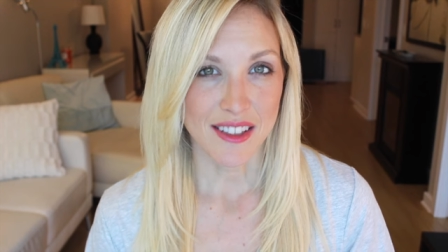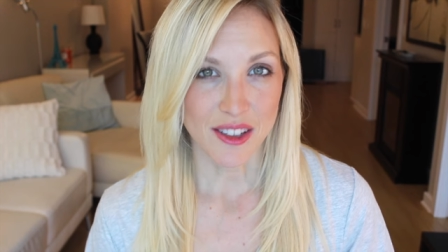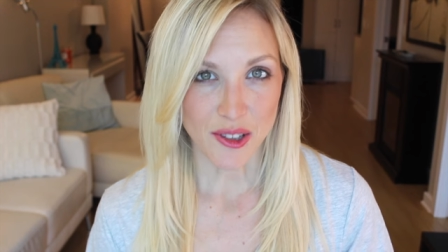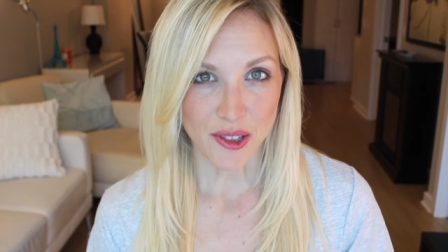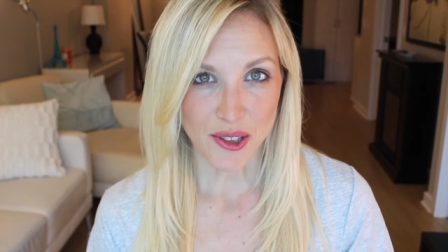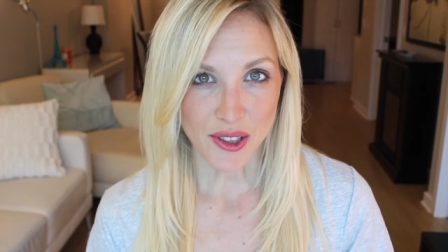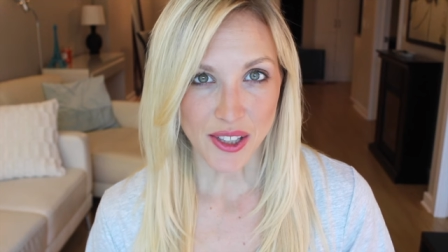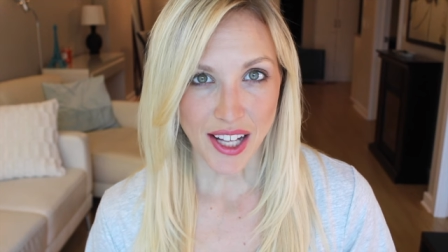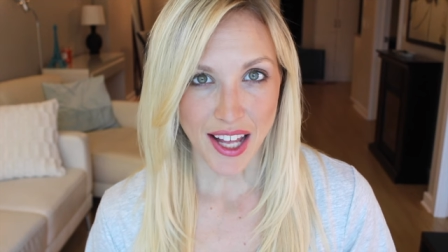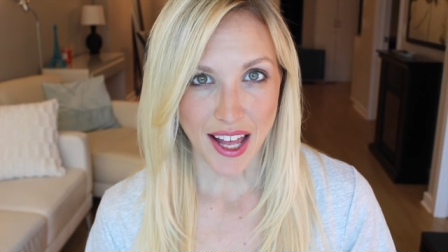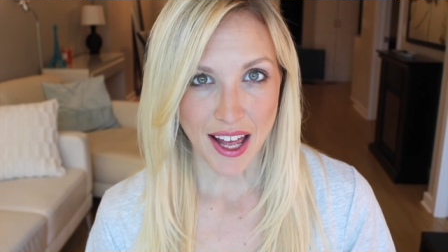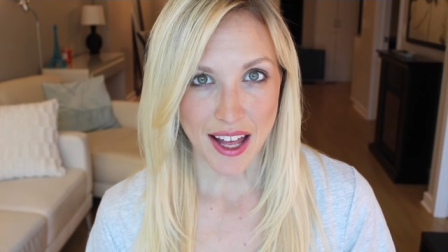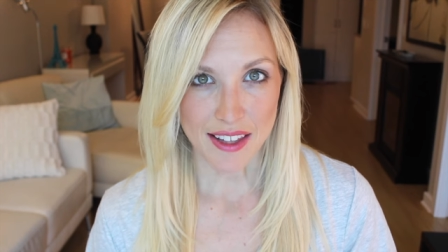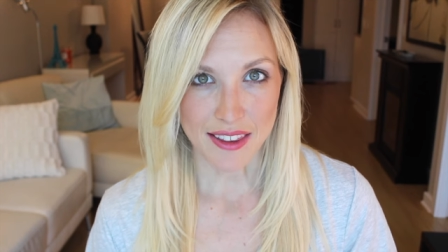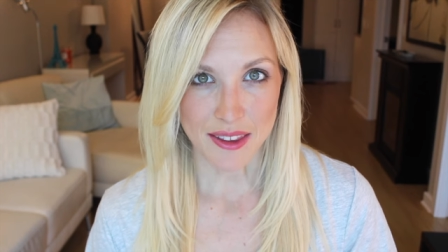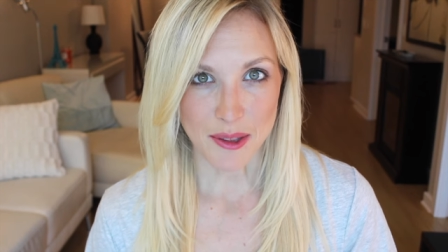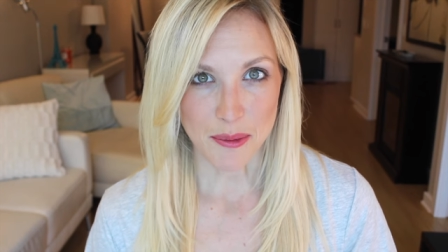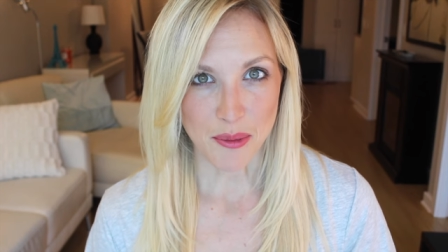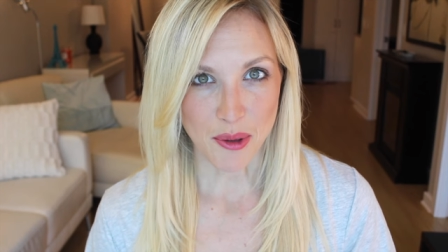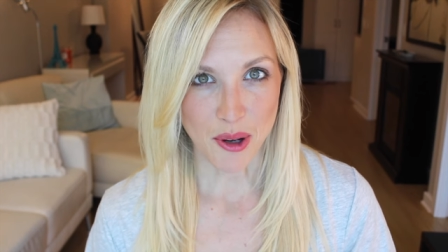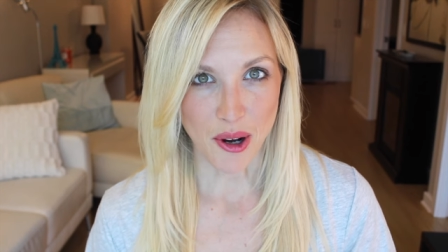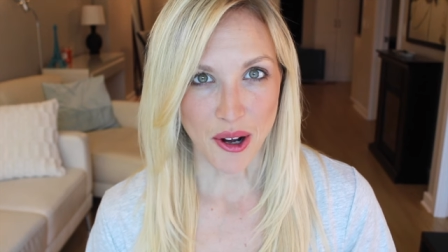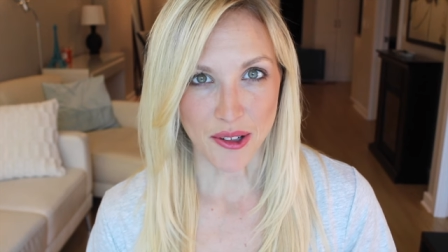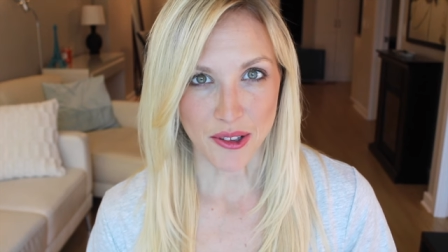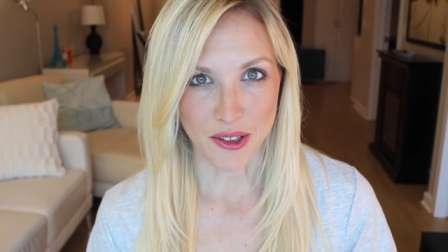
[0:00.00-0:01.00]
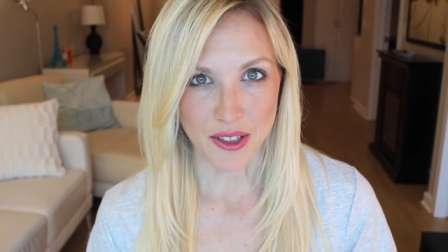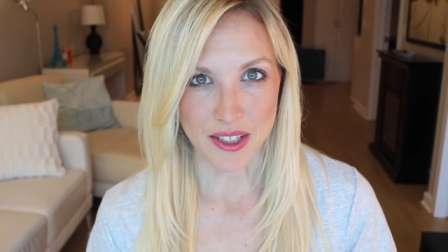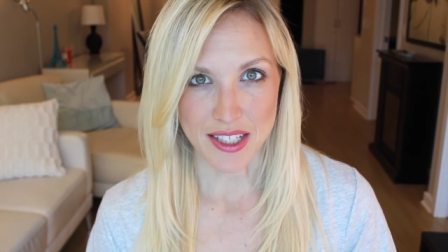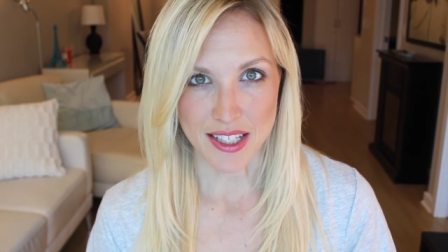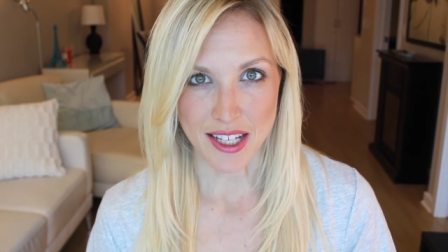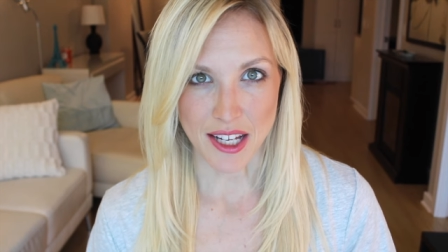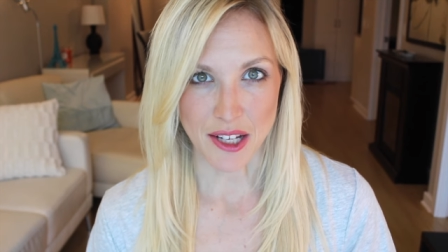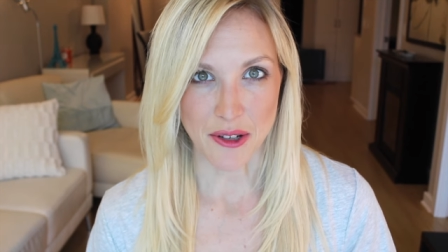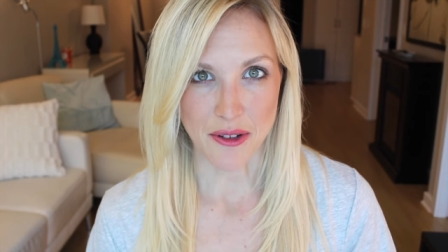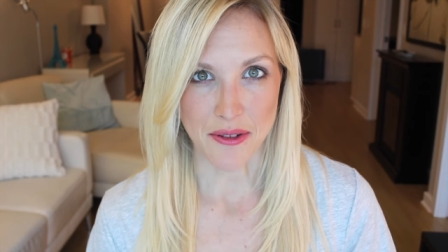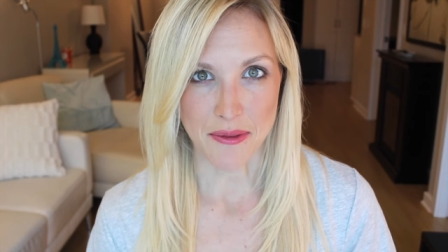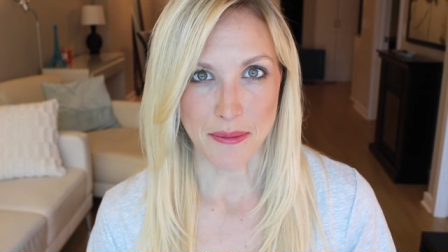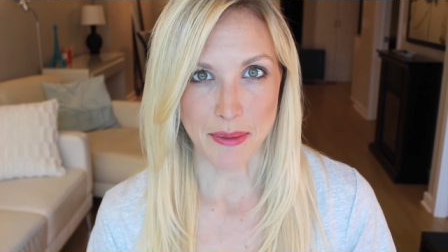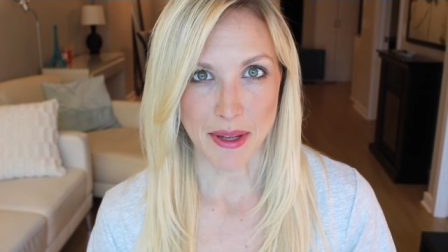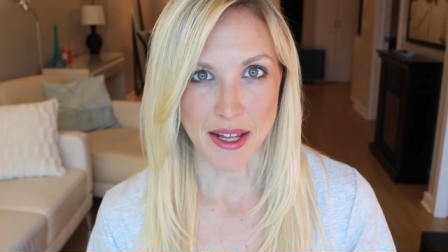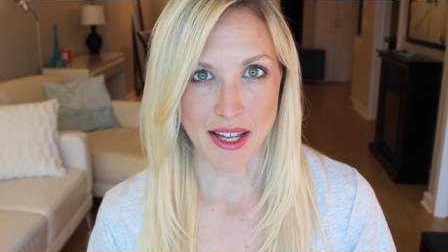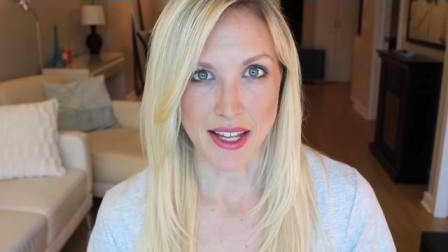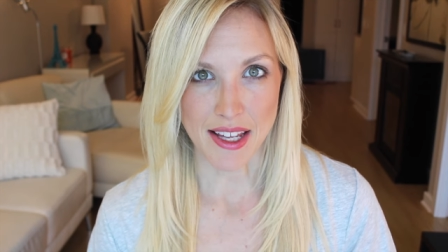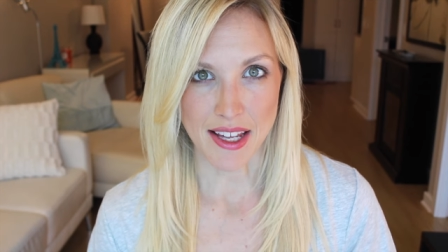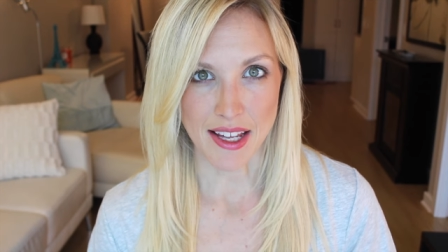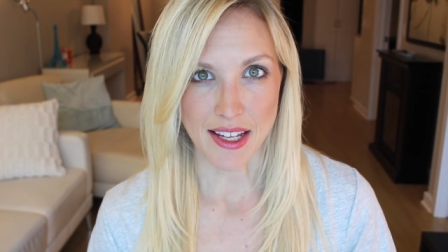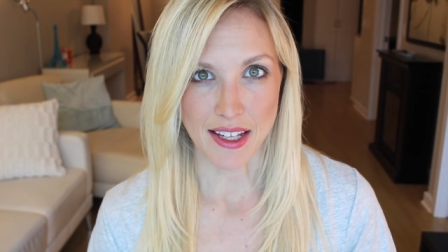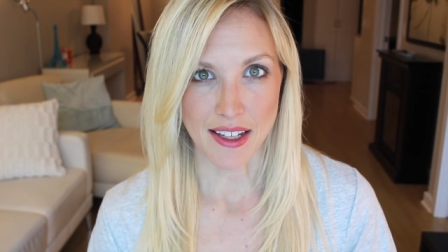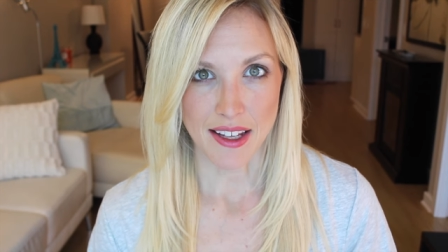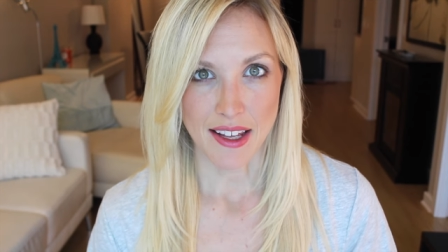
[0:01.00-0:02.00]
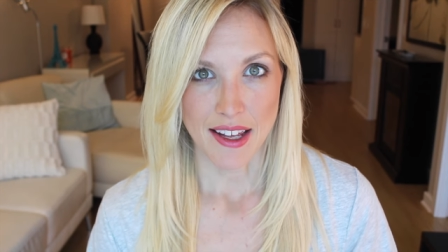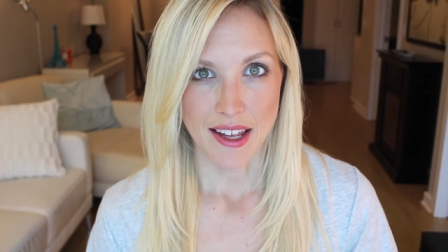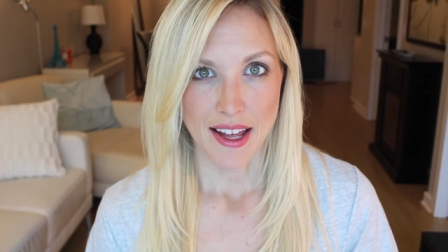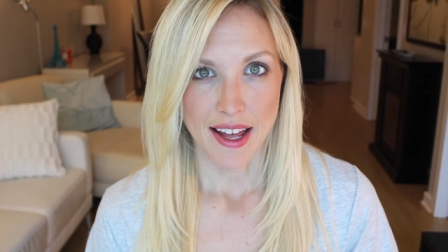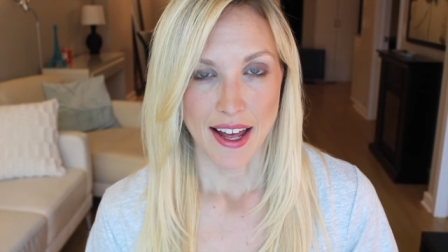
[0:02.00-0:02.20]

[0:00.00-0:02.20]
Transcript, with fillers: look at the progress that you're making